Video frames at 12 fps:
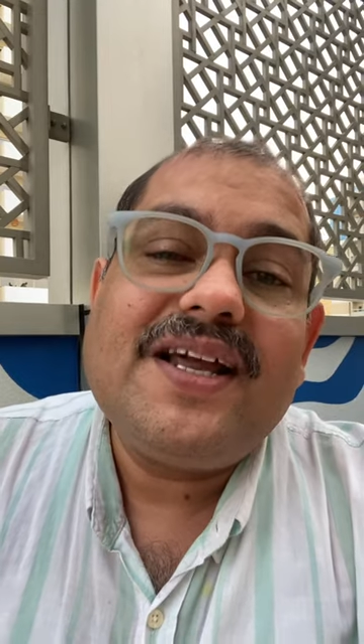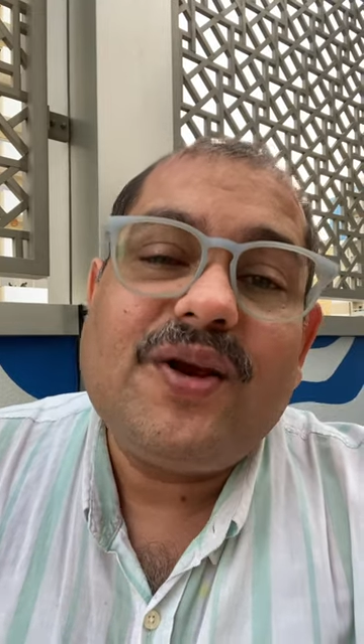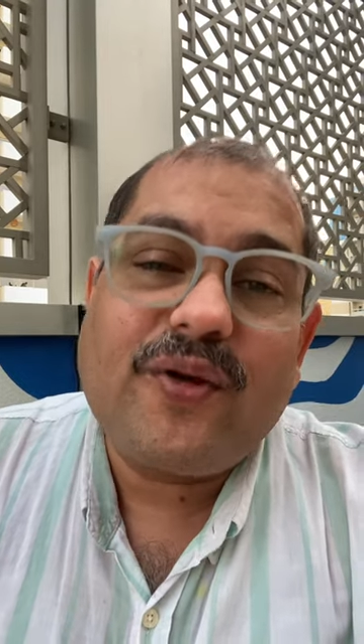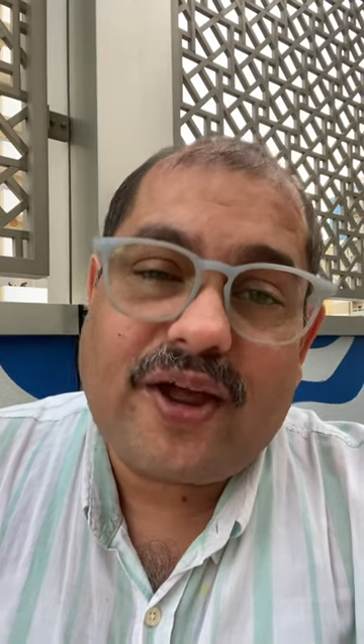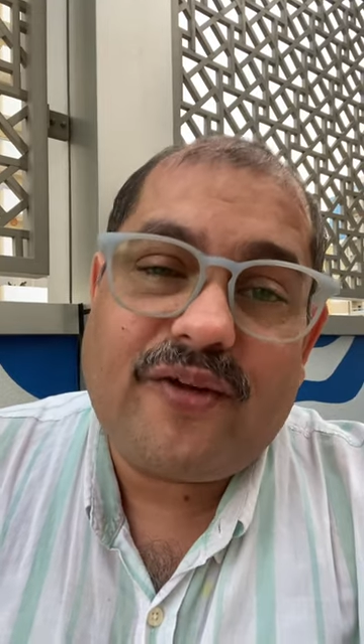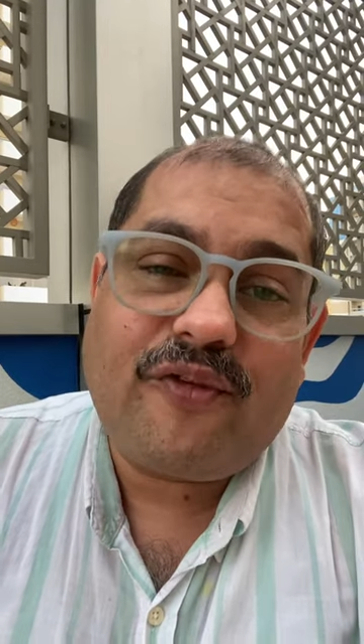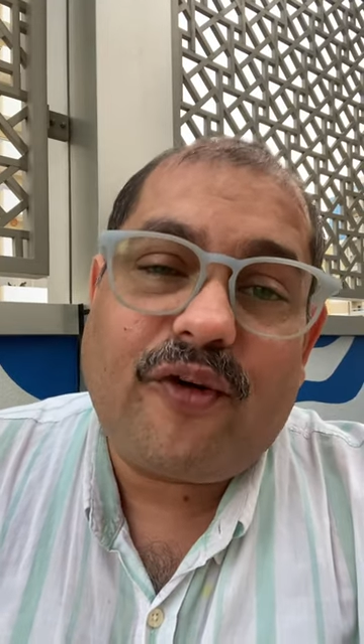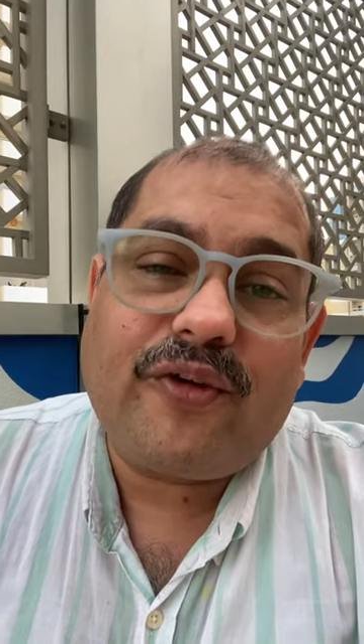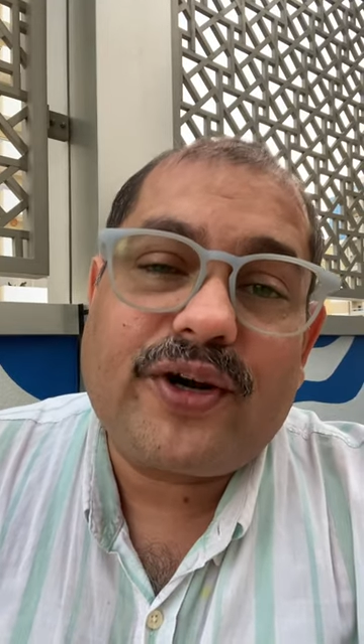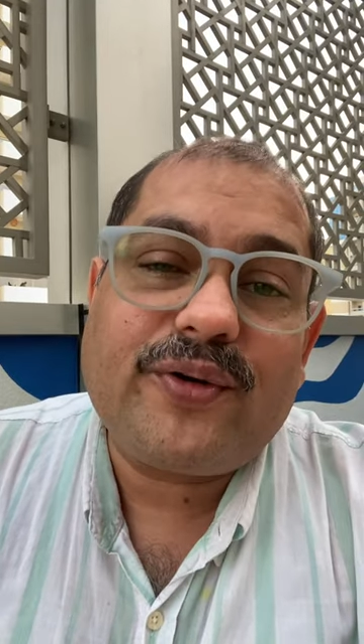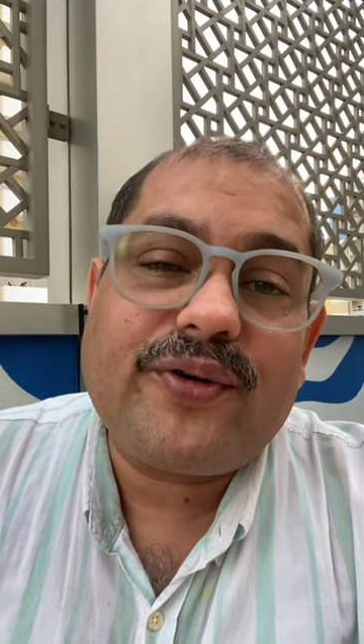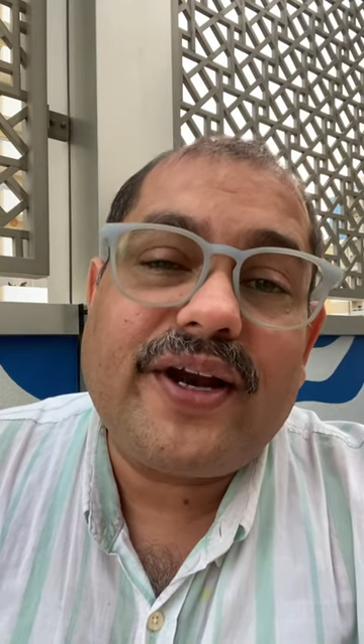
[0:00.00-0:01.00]
Looking
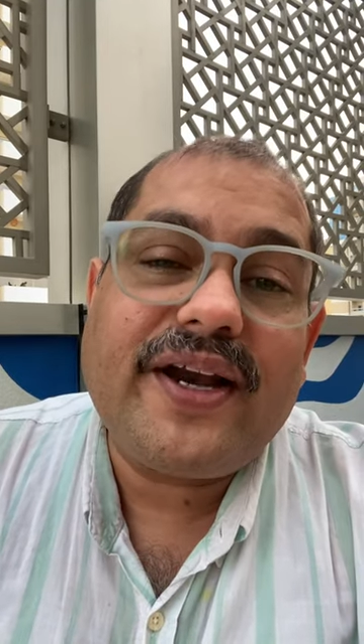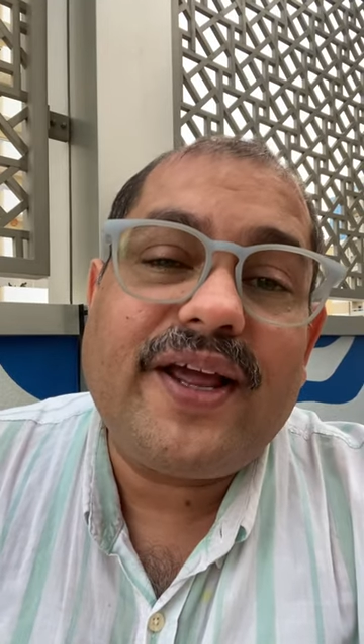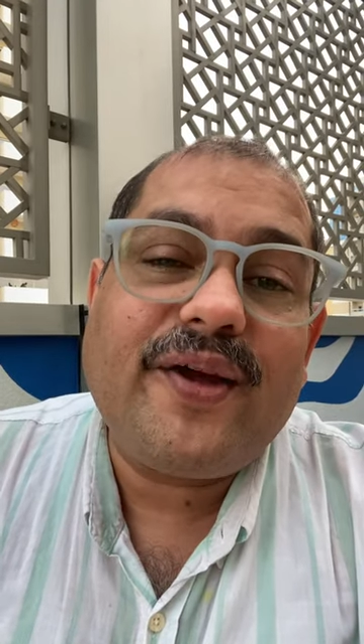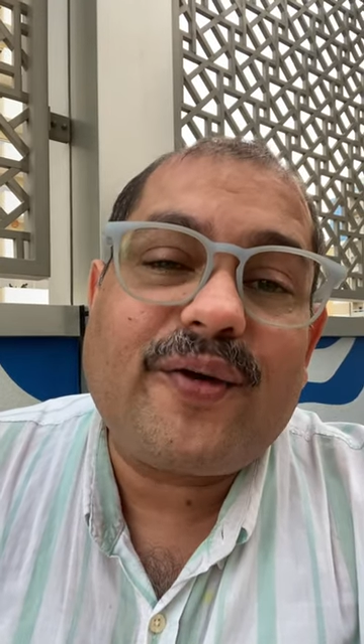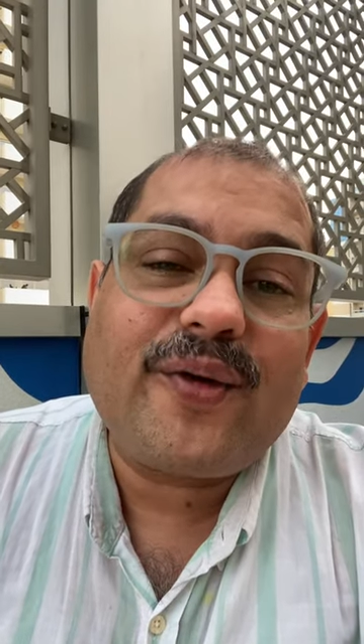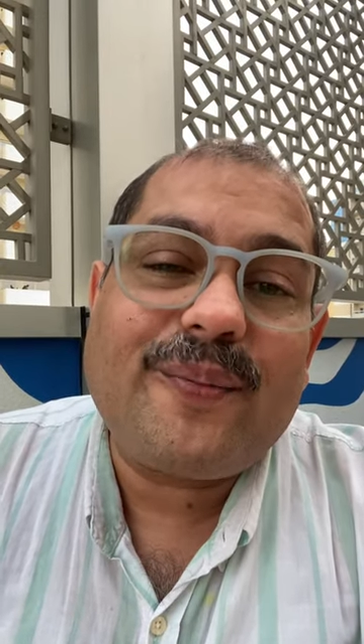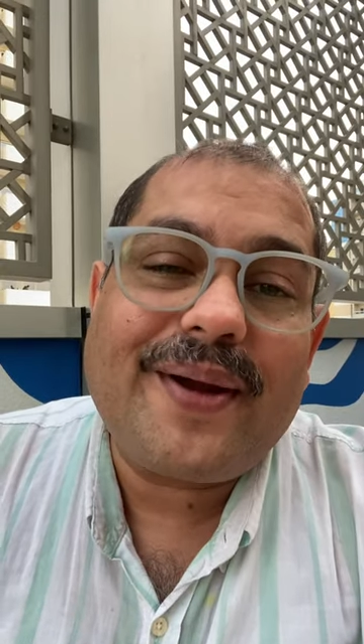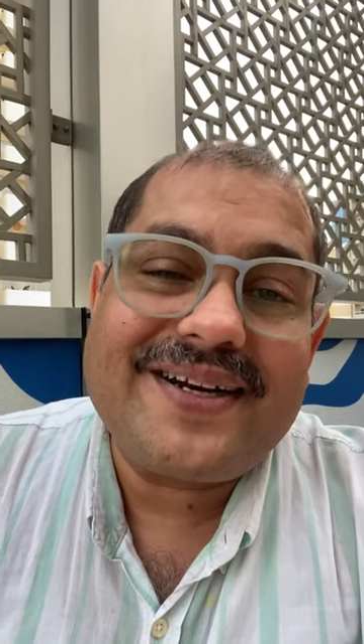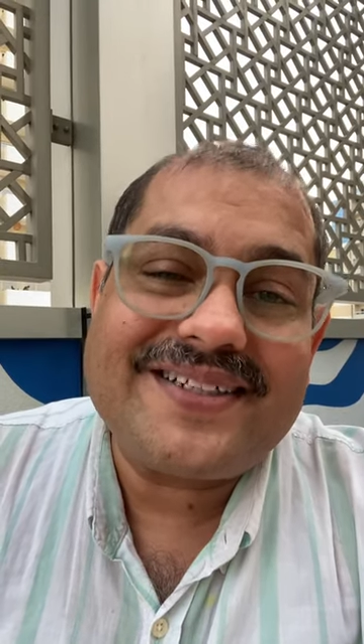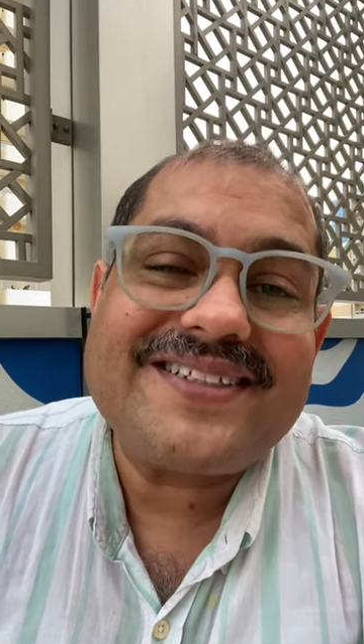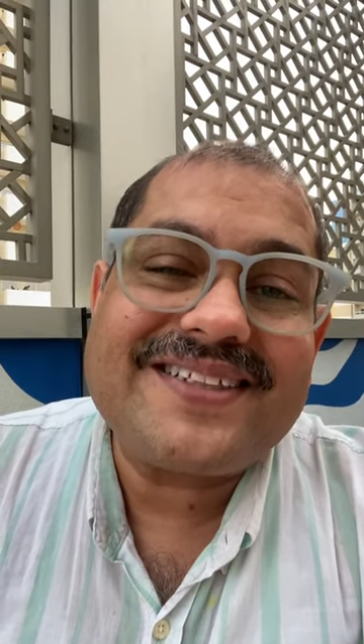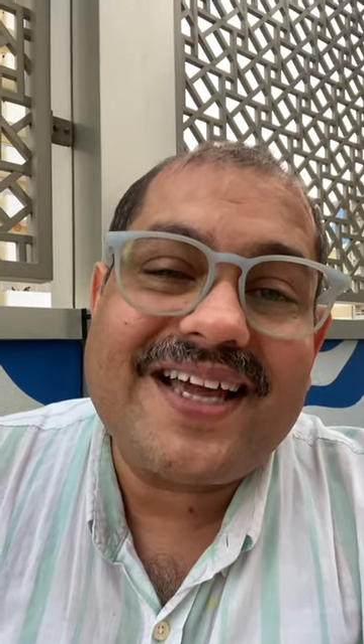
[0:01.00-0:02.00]
forward to reading your
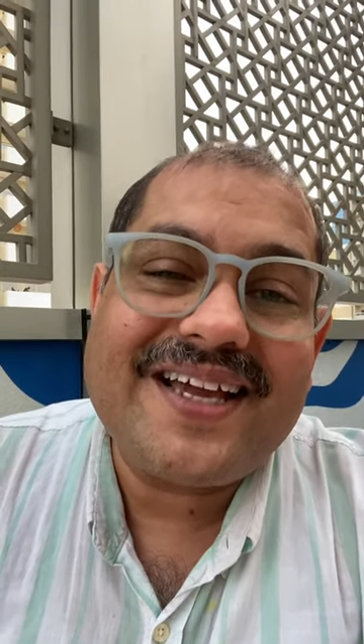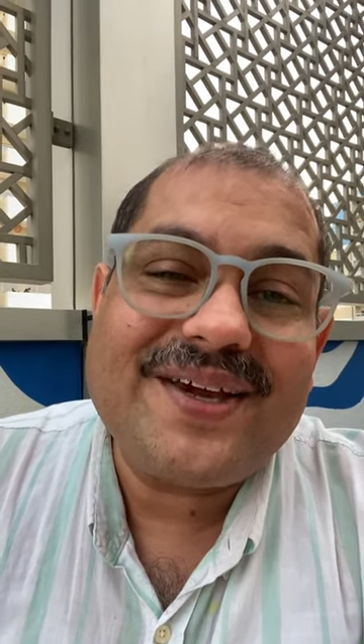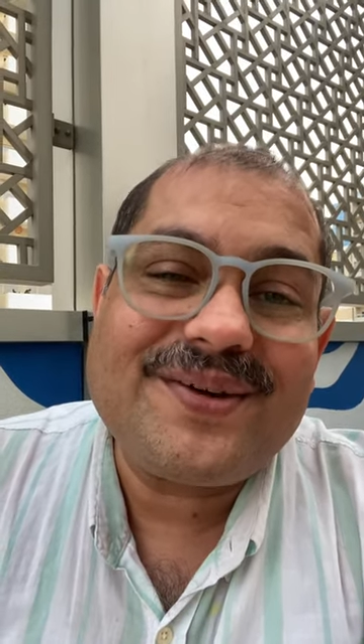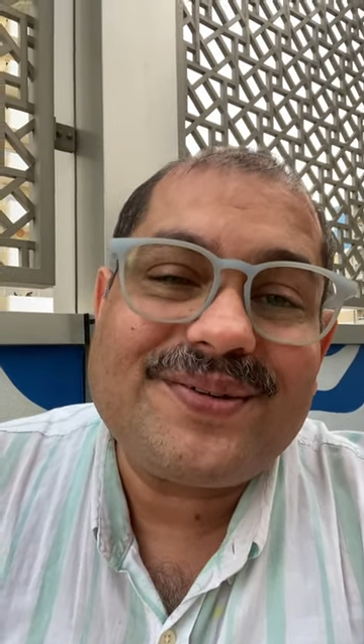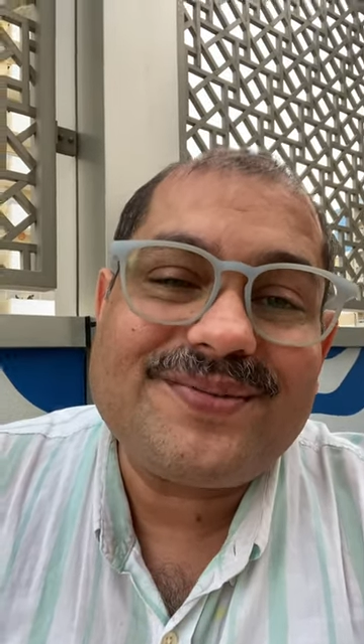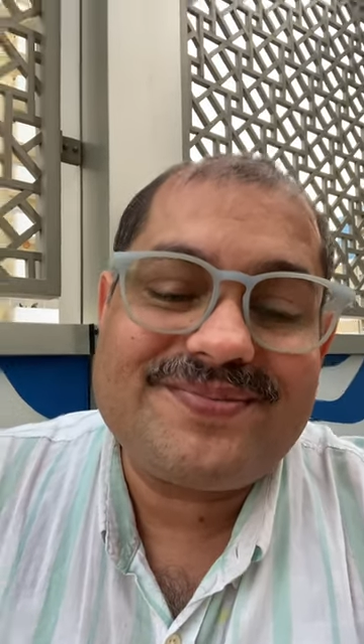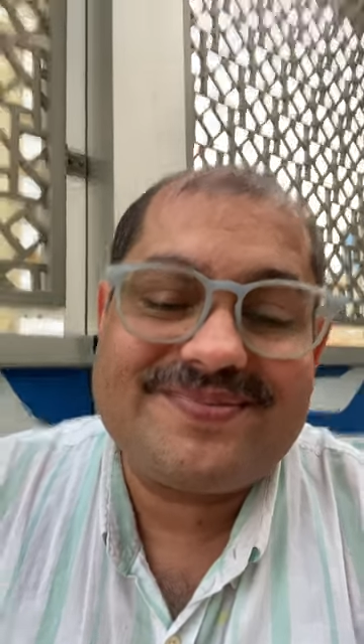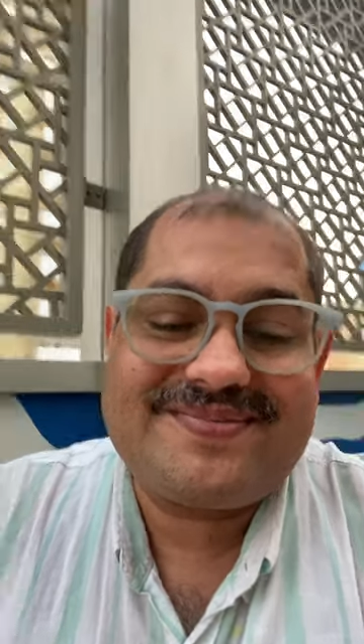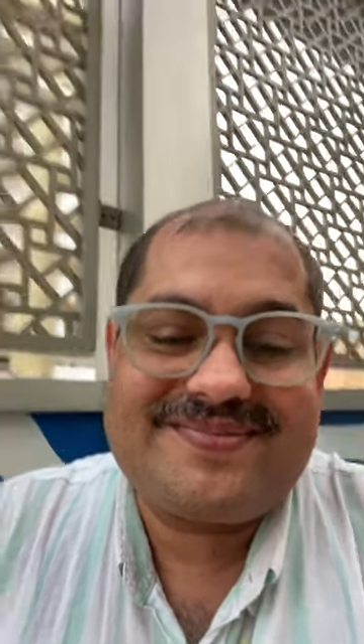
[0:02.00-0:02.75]
comments. Thank you.